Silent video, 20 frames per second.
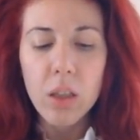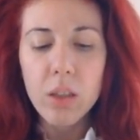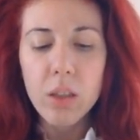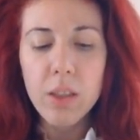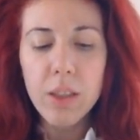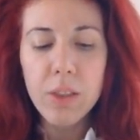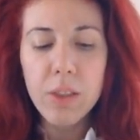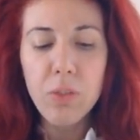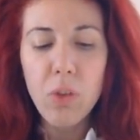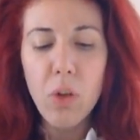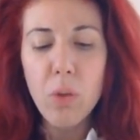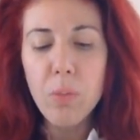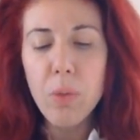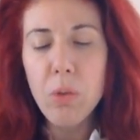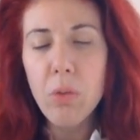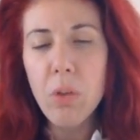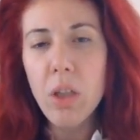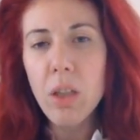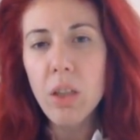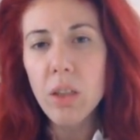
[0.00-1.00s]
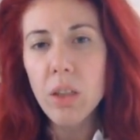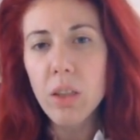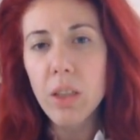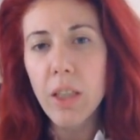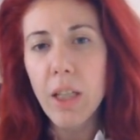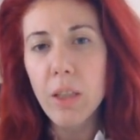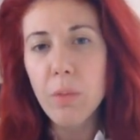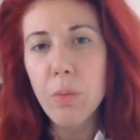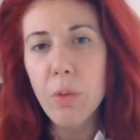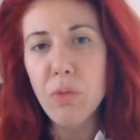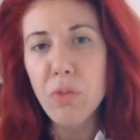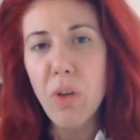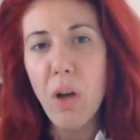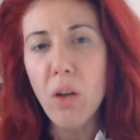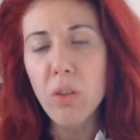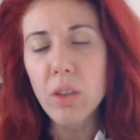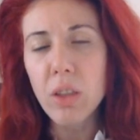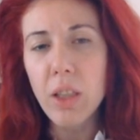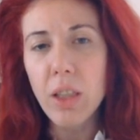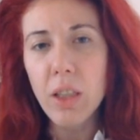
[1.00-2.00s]
This formula can be
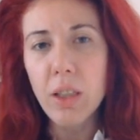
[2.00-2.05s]
found